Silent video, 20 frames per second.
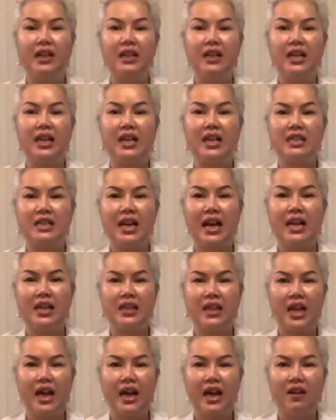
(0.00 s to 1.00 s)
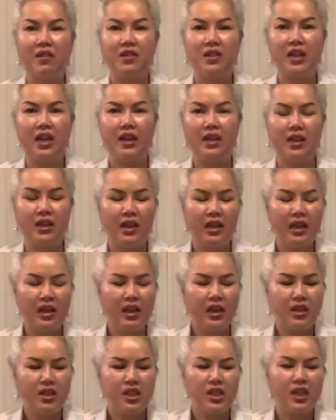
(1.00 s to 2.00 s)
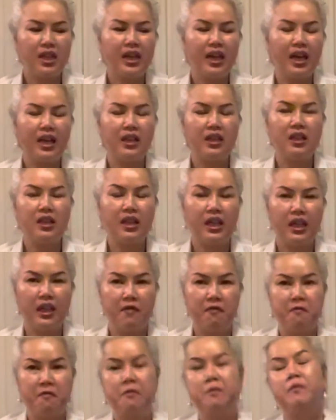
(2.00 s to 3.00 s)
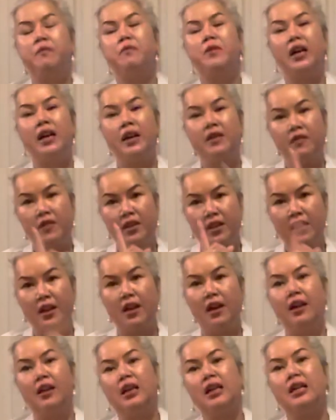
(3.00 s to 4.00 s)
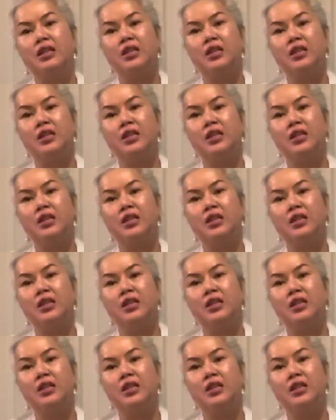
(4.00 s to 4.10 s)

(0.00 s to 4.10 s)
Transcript: Today is I announced that she get her gift, $100.